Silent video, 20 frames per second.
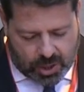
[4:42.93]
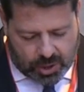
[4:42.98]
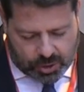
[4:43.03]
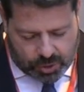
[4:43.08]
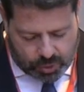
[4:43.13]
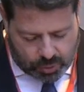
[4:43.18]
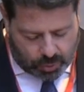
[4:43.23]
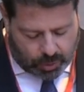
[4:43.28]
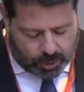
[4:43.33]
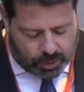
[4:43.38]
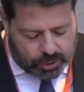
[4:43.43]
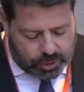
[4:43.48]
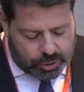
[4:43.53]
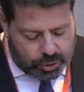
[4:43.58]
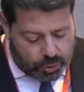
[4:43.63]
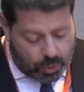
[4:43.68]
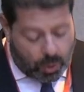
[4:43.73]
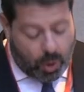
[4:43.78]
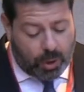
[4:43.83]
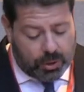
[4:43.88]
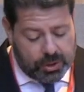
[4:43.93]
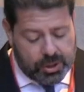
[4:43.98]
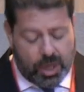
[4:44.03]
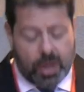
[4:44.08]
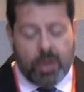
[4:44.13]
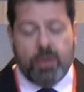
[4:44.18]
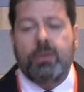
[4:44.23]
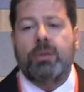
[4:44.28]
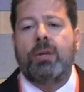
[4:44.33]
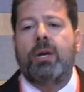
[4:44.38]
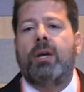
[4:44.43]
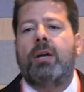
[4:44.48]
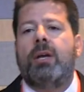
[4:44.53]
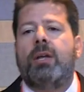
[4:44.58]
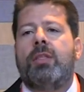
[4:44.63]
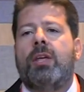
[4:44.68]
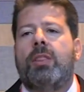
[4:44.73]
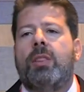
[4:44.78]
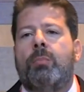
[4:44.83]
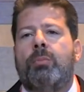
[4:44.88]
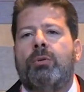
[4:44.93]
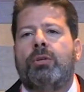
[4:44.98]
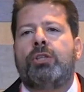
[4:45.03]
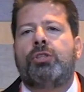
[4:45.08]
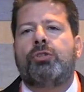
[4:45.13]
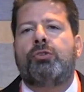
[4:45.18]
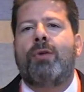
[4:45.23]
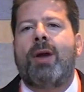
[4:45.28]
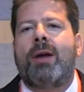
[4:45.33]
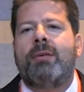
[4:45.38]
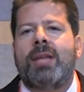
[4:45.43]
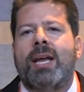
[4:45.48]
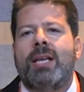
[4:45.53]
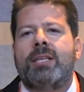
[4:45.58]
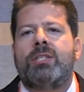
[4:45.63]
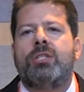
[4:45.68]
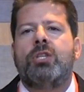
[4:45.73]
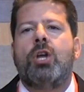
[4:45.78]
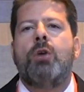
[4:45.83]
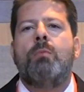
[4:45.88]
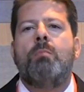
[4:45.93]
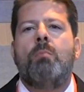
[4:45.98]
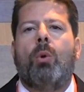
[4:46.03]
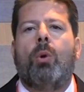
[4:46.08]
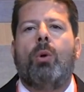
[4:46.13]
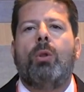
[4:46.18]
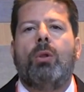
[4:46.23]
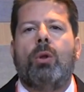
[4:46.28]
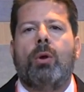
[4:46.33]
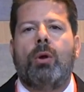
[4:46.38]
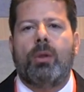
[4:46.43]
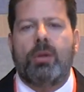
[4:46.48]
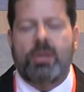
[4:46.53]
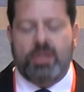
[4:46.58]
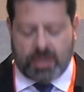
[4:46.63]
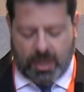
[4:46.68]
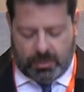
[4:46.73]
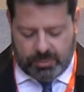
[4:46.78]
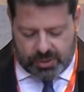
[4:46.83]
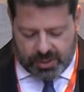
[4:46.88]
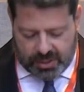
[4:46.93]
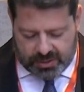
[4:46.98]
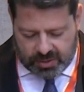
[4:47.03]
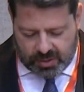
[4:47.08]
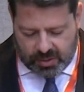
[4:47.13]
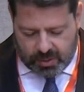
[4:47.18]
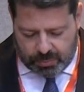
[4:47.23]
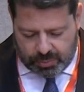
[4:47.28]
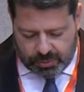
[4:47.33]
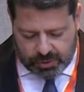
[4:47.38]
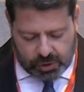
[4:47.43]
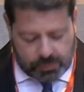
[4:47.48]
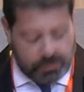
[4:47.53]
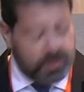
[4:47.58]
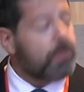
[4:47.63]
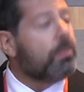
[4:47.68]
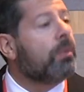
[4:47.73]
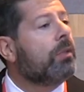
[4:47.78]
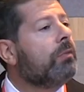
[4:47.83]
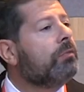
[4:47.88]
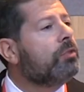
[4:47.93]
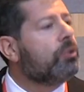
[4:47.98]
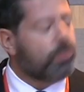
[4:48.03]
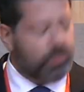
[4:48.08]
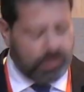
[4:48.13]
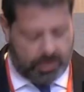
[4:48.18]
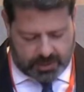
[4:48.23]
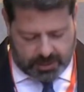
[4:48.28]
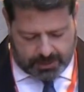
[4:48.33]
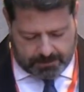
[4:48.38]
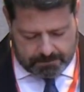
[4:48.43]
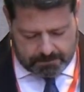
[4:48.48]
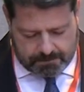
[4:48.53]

You all know that the British Crown has no more loyal subjects than the British people of Gibraltar.